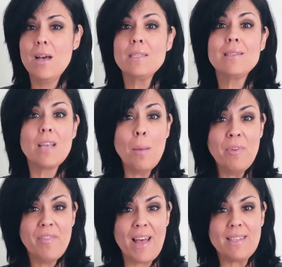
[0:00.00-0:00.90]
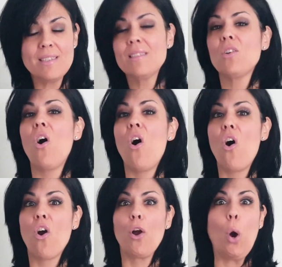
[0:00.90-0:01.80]
Some events
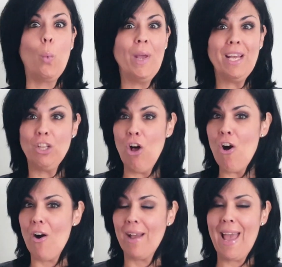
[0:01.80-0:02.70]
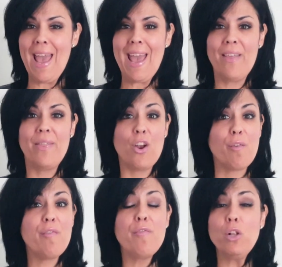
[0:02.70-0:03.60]
are a week long and they're
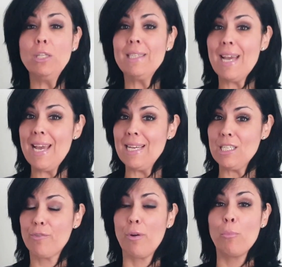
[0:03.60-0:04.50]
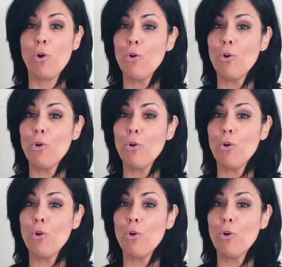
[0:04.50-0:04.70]
full days from